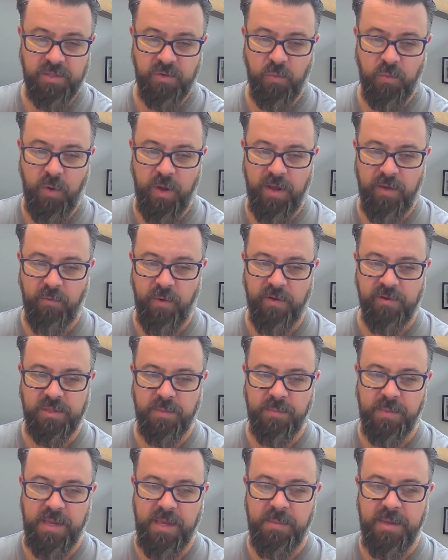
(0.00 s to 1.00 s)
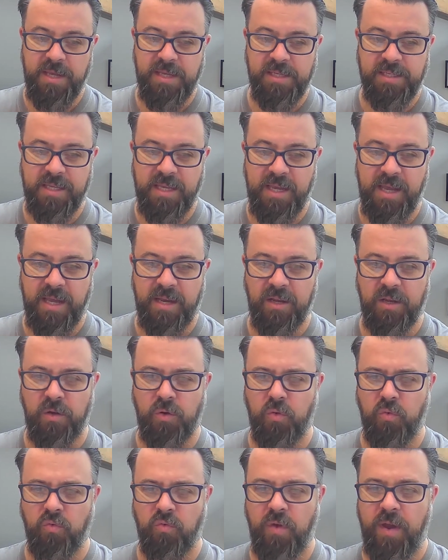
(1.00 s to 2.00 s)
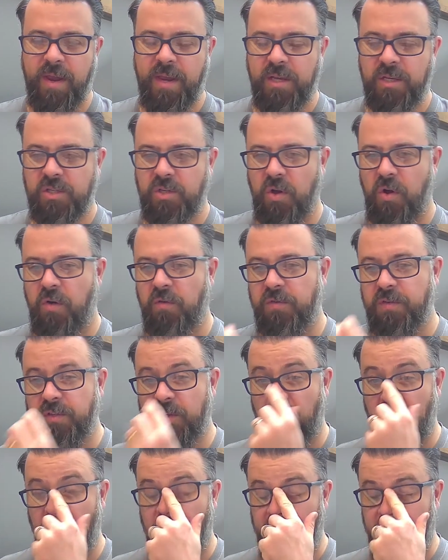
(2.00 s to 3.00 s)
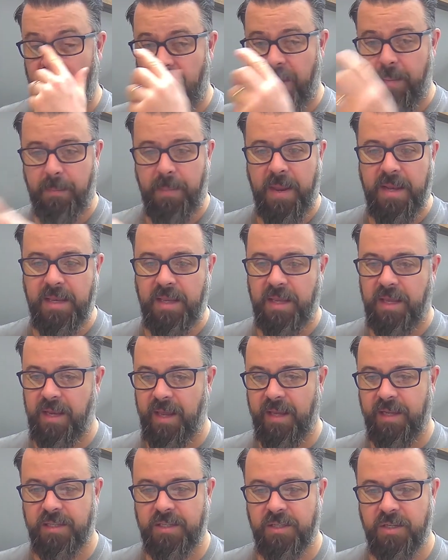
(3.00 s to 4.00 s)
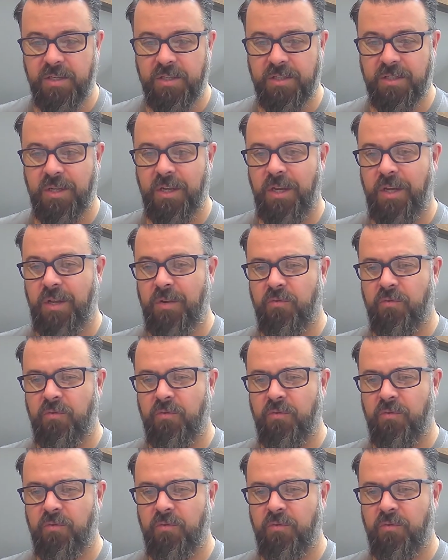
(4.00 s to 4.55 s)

So whereas the BBC had a good range of sort of like pin connectors,